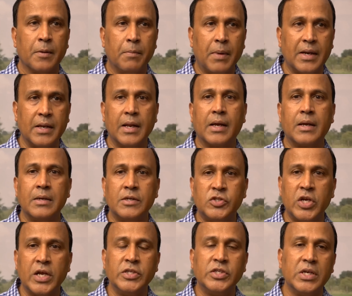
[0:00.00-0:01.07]
But in a
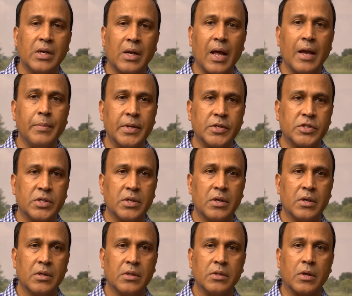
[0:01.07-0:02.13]
changing climate,
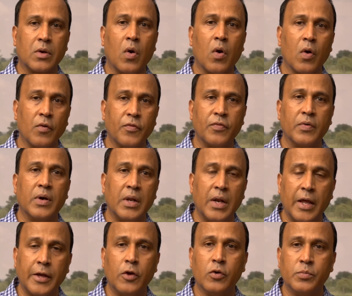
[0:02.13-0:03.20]
the role of
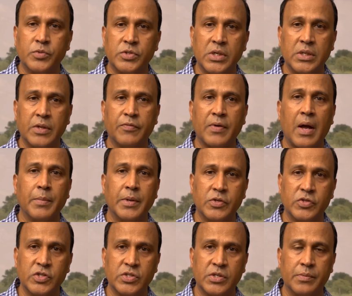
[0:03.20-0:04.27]
legumes in the farming
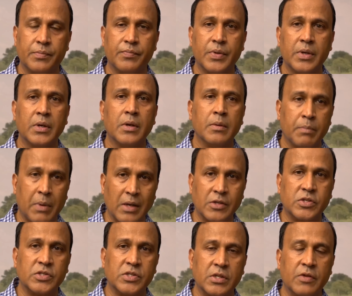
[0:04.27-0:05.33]
system,
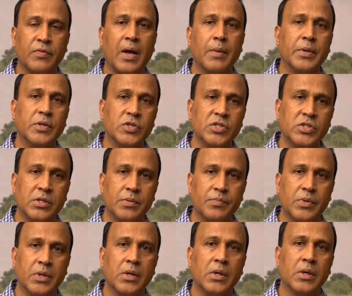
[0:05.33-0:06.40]
pulses in the farming
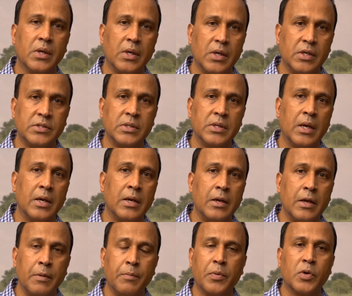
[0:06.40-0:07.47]
system, is
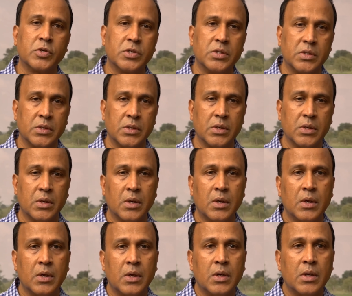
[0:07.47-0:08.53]
important.
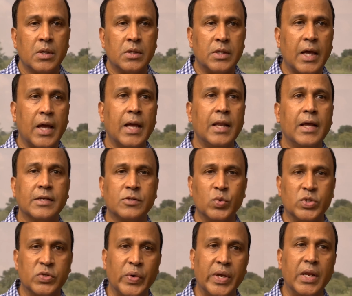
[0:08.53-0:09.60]
The areas
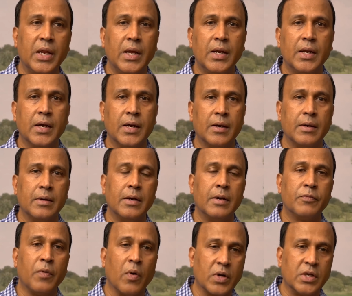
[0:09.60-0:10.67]
which we need
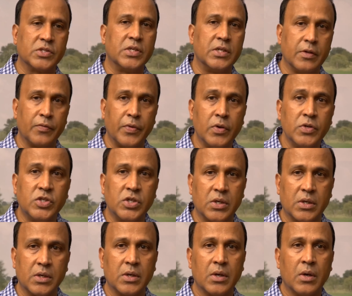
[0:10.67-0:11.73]
focus in the
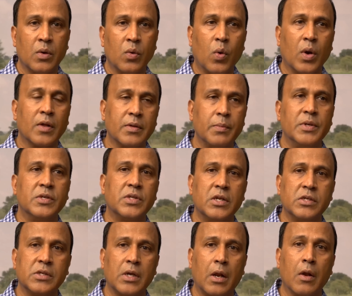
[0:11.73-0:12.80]
future, one of them is
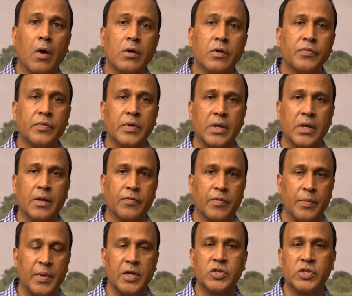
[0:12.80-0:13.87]
there is a lot of
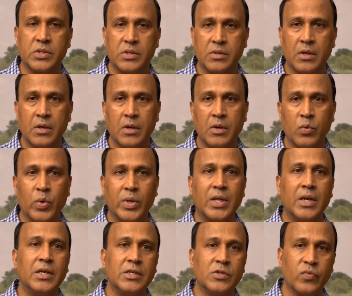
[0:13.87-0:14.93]
information,
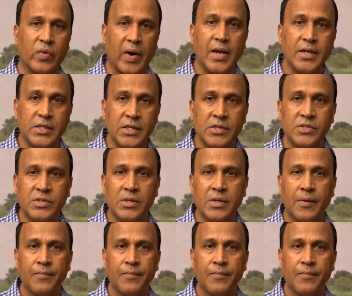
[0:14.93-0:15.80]
whether it is varieties,